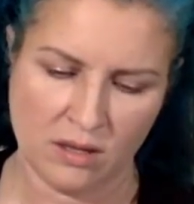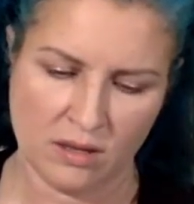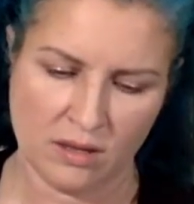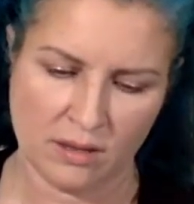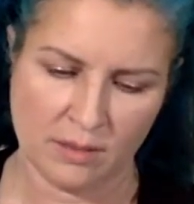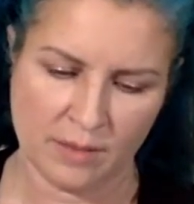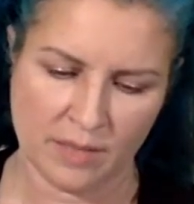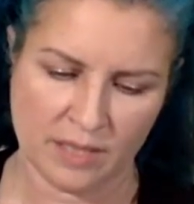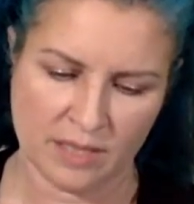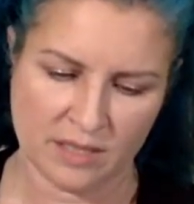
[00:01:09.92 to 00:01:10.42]

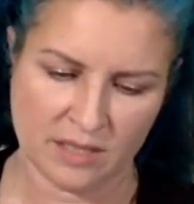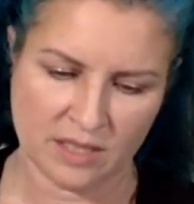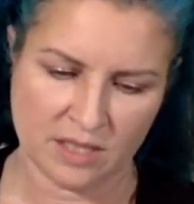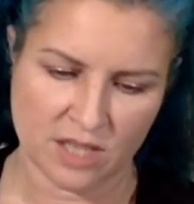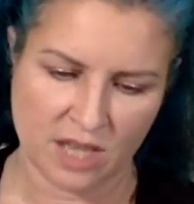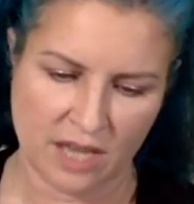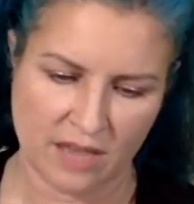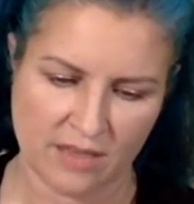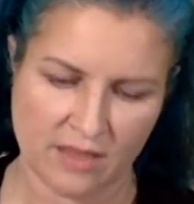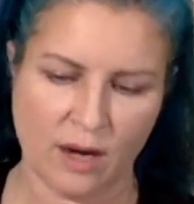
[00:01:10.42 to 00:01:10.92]
Let me get to the
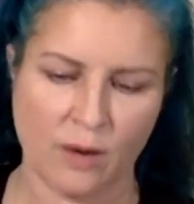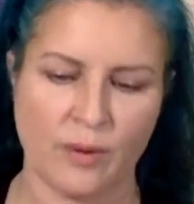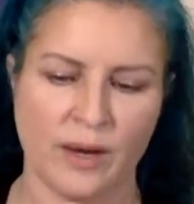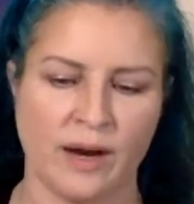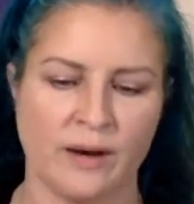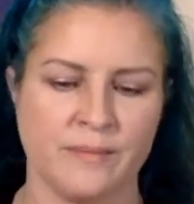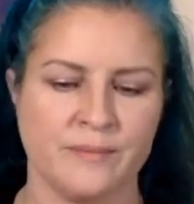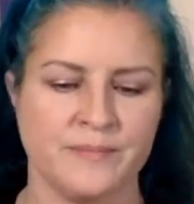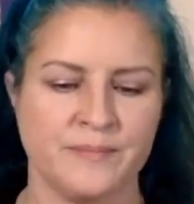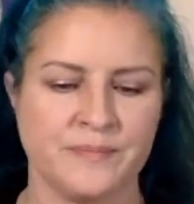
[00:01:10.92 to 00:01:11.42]
chat. There we
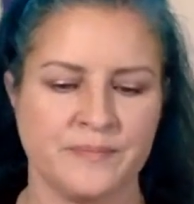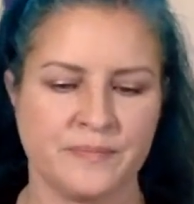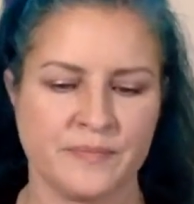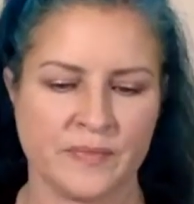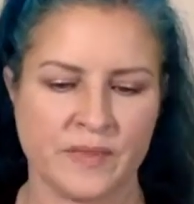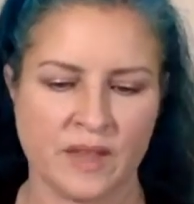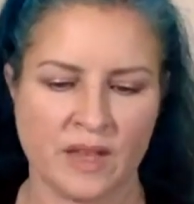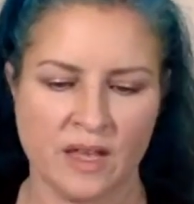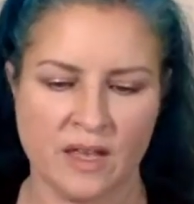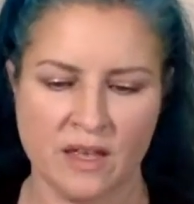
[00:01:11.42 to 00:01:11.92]
are.
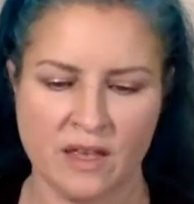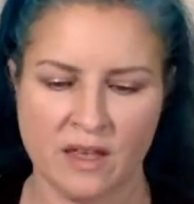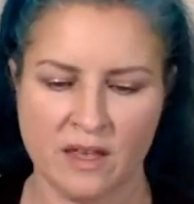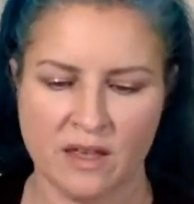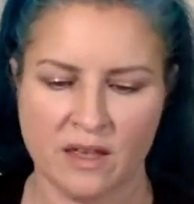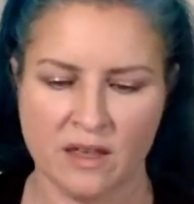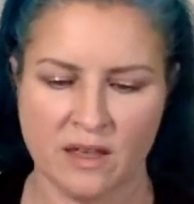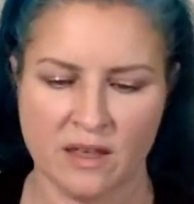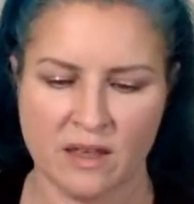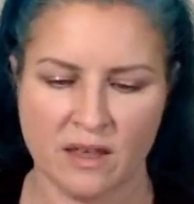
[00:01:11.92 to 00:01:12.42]

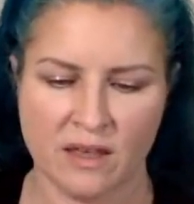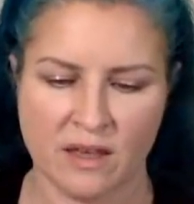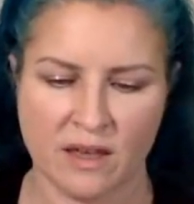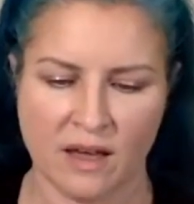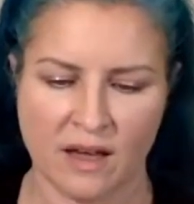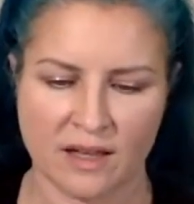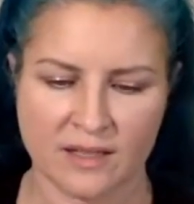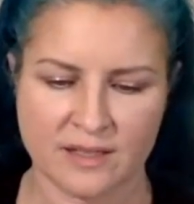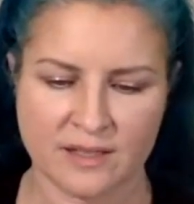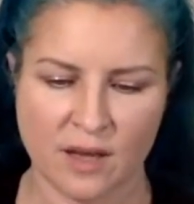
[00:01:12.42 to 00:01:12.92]

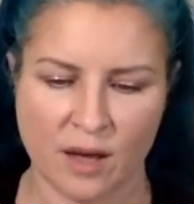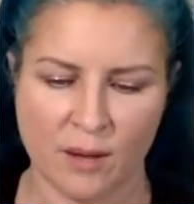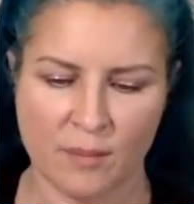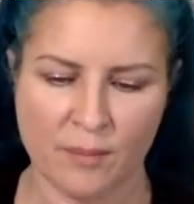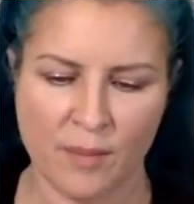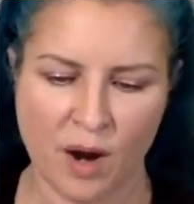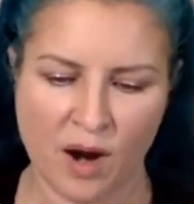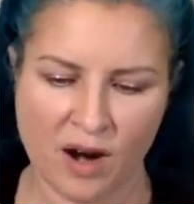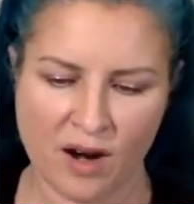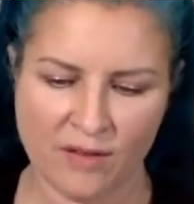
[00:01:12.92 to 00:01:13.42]
I saw
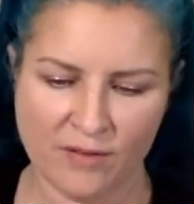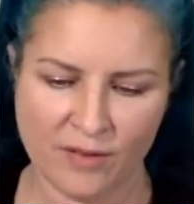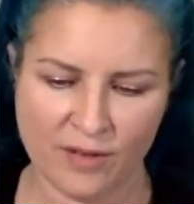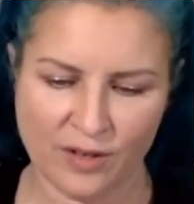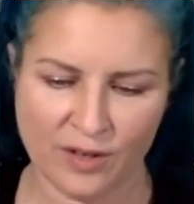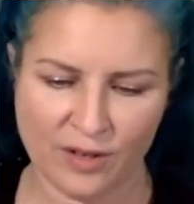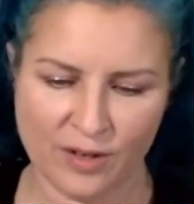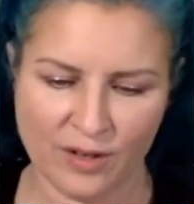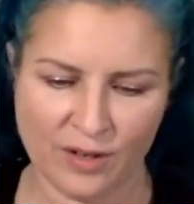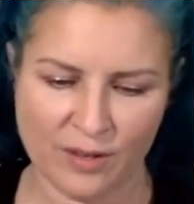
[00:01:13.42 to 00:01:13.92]

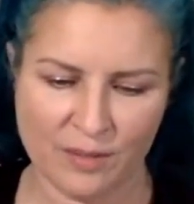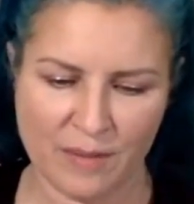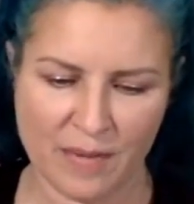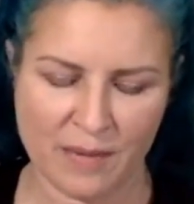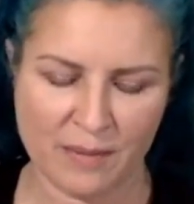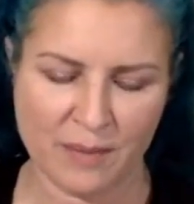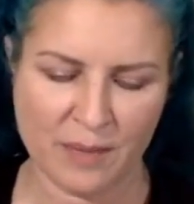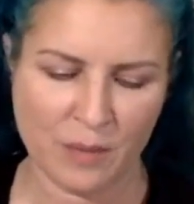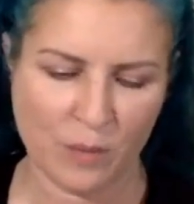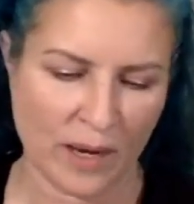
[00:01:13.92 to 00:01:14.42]
Marvel, made
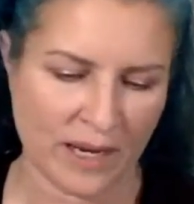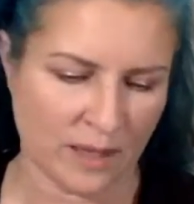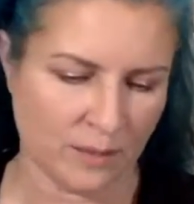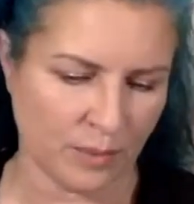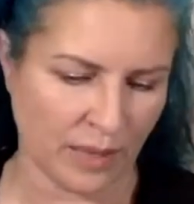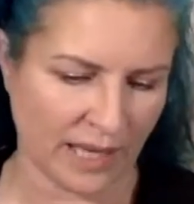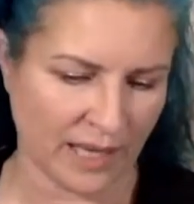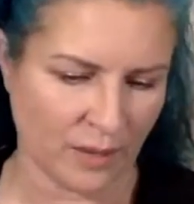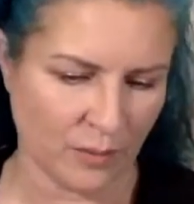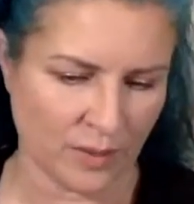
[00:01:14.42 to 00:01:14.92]
a big weighted
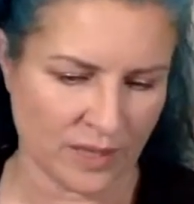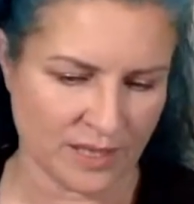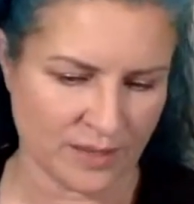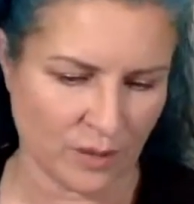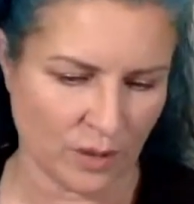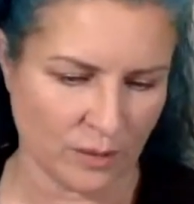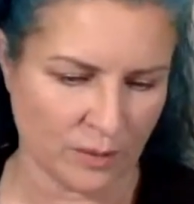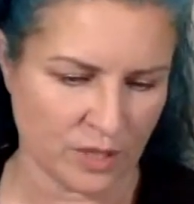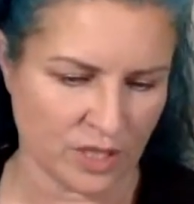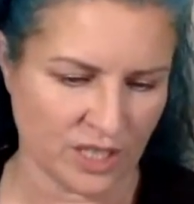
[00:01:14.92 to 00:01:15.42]
blanket with a
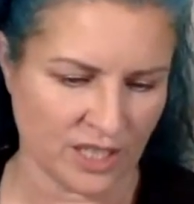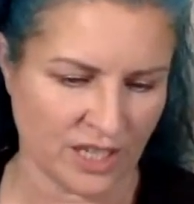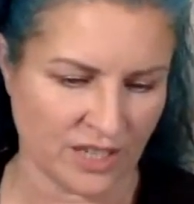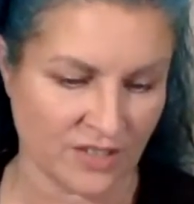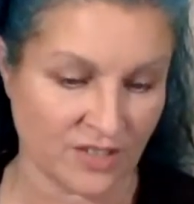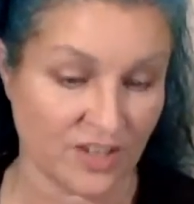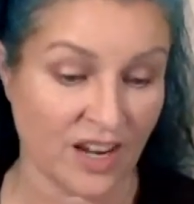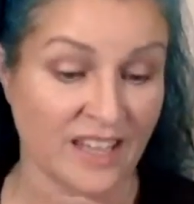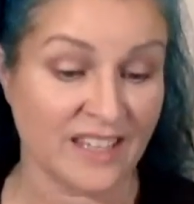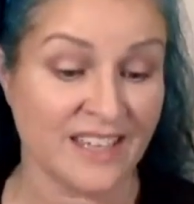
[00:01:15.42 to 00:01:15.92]
sewing machine
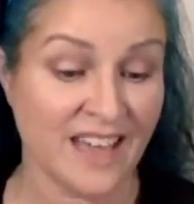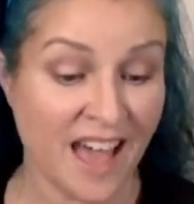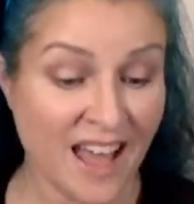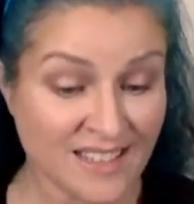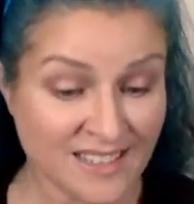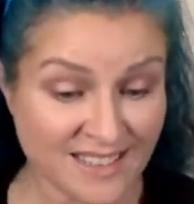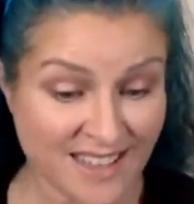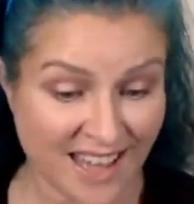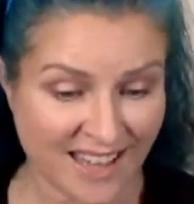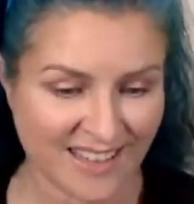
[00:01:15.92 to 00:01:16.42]
yesterday.
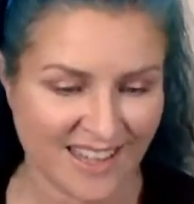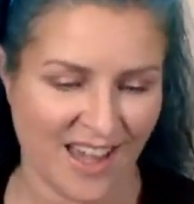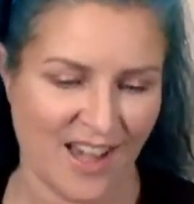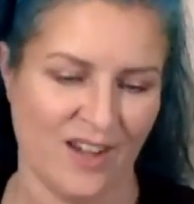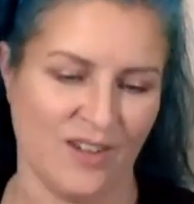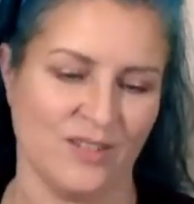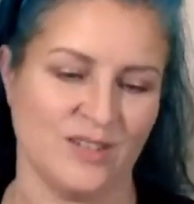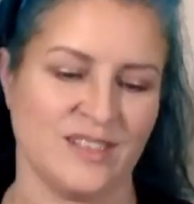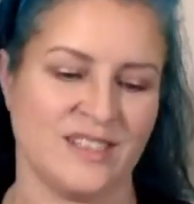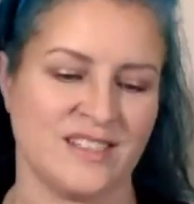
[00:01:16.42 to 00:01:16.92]
Yes, that
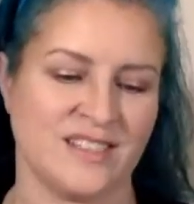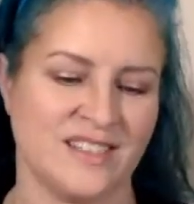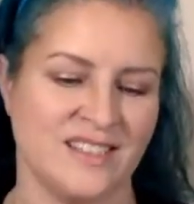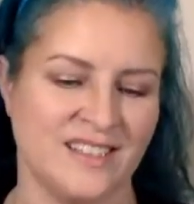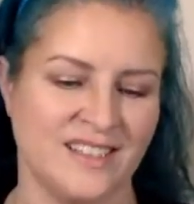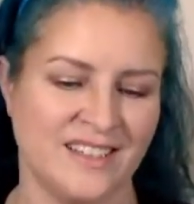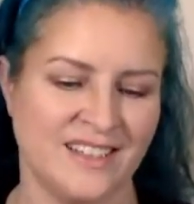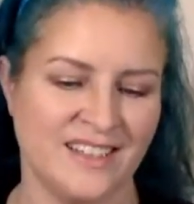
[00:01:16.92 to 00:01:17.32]
counts.